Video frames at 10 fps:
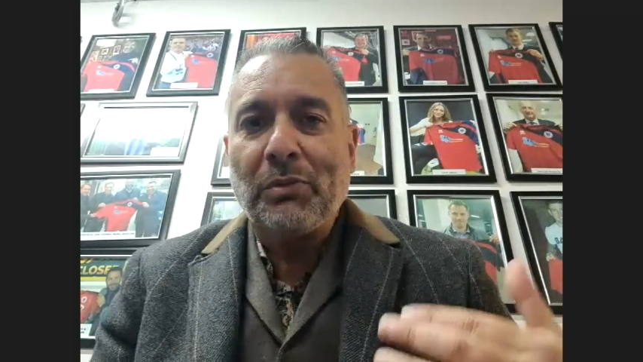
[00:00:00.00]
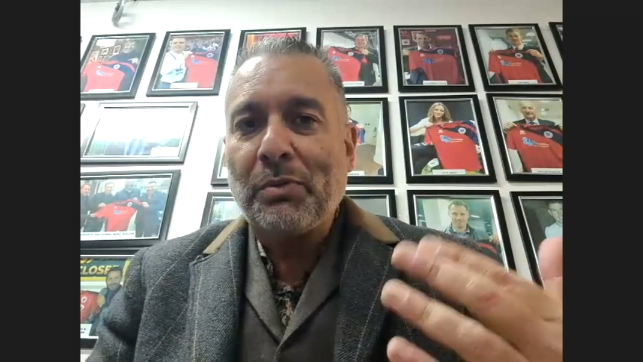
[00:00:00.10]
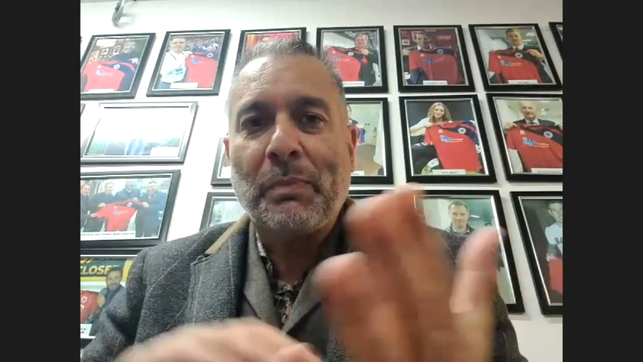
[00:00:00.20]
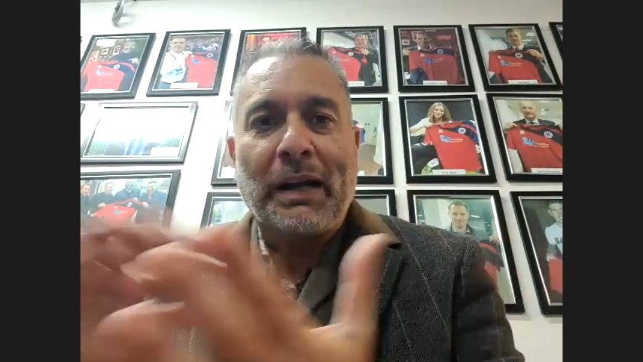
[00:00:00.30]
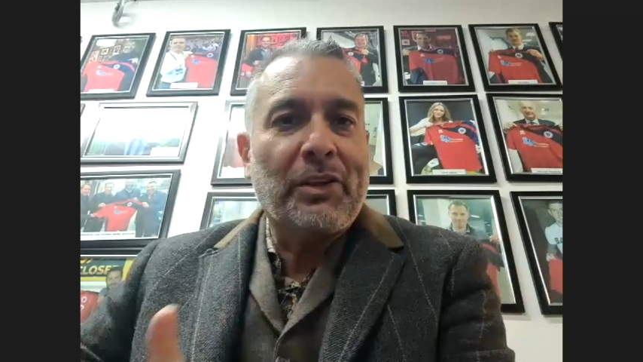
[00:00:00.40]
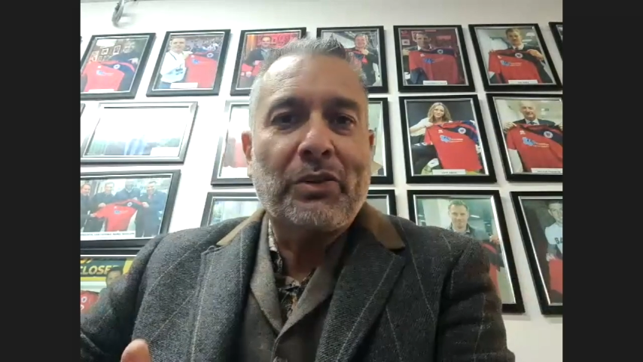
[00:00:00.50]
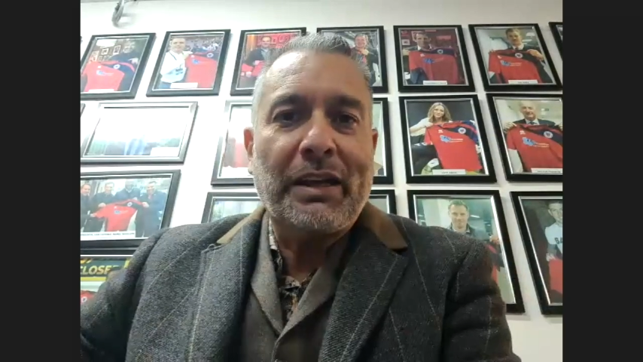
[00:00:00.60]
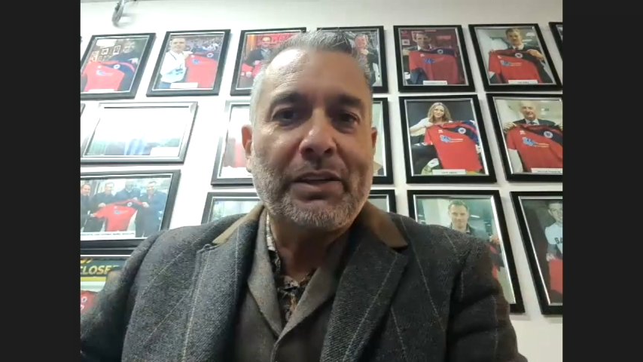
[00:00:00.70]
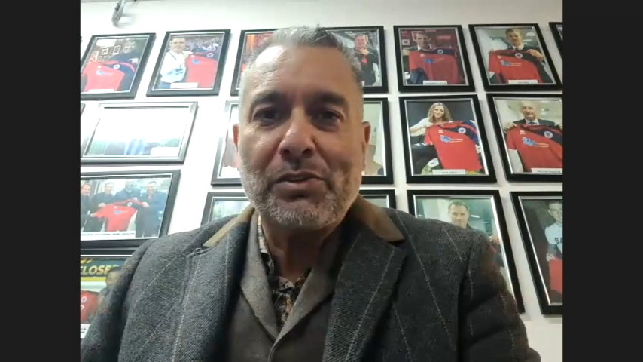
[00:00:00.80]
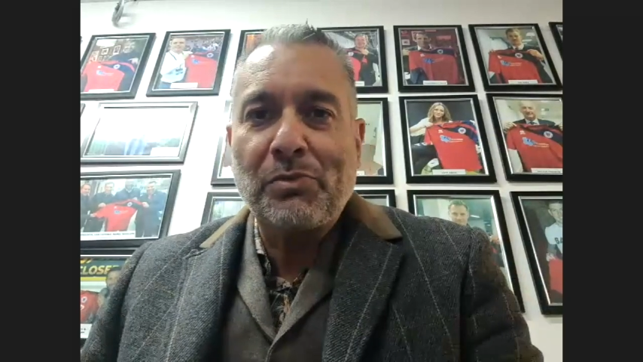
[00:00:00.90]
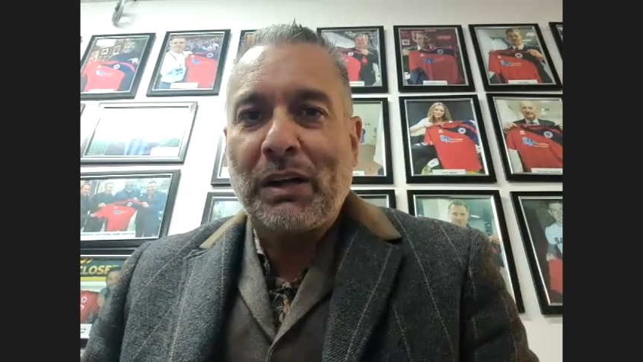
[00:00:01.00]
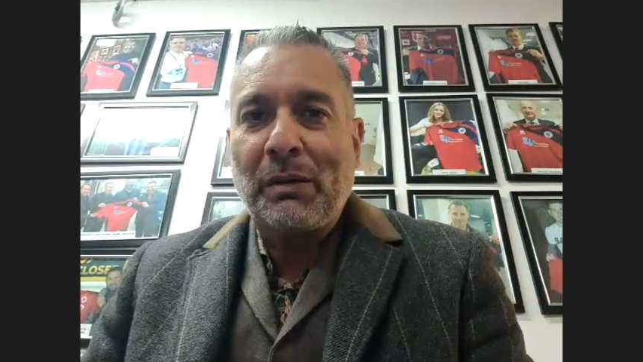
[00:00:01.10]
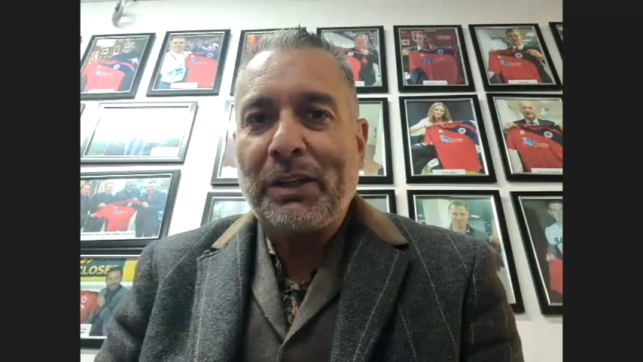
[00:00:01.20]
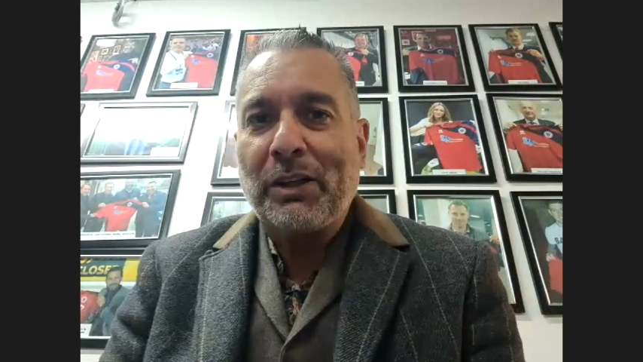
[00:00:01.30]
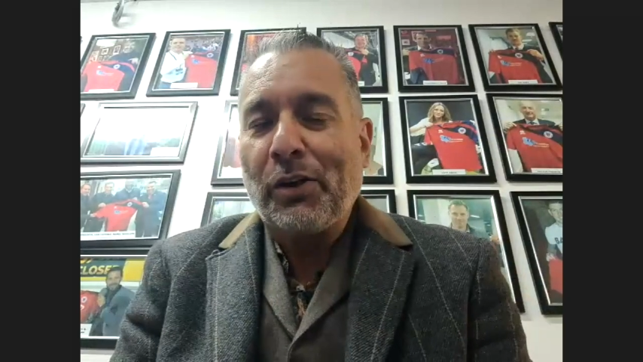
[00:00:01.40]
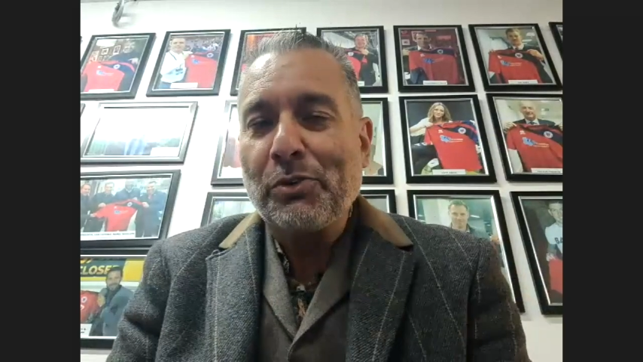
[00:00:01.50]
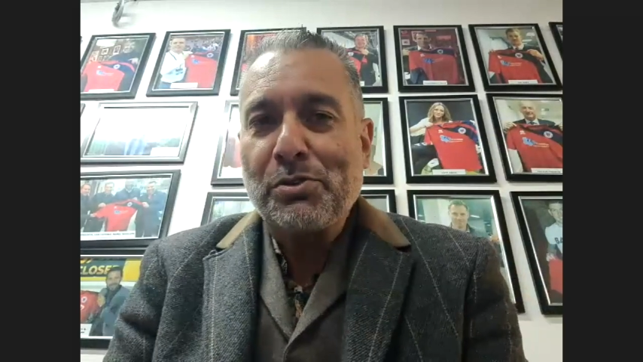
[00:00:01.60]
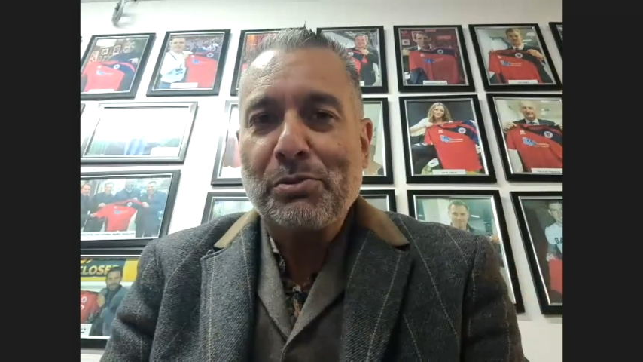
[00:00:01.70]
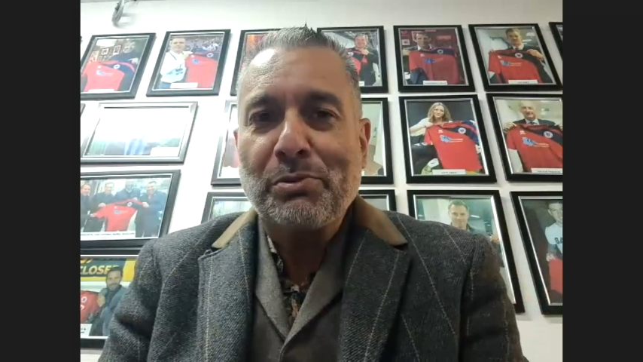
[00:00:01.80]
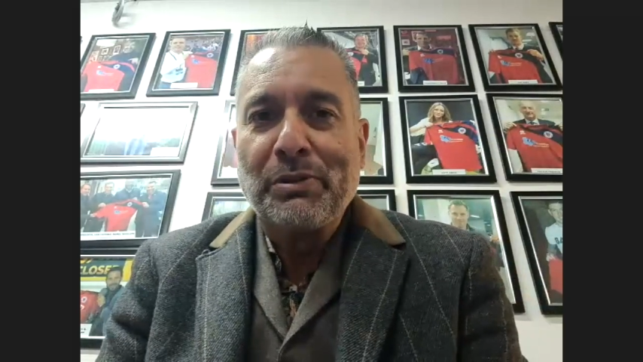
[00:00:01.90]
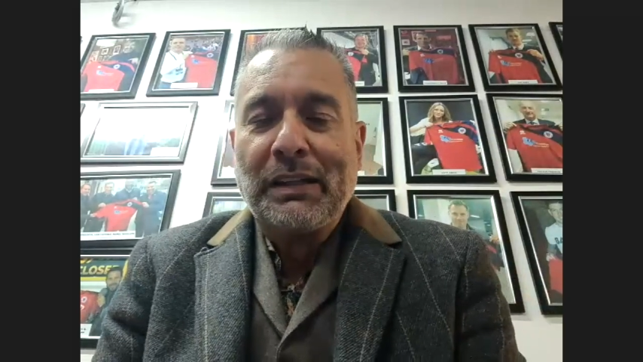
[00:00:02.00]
With Maradona, he doesn't want to be close to,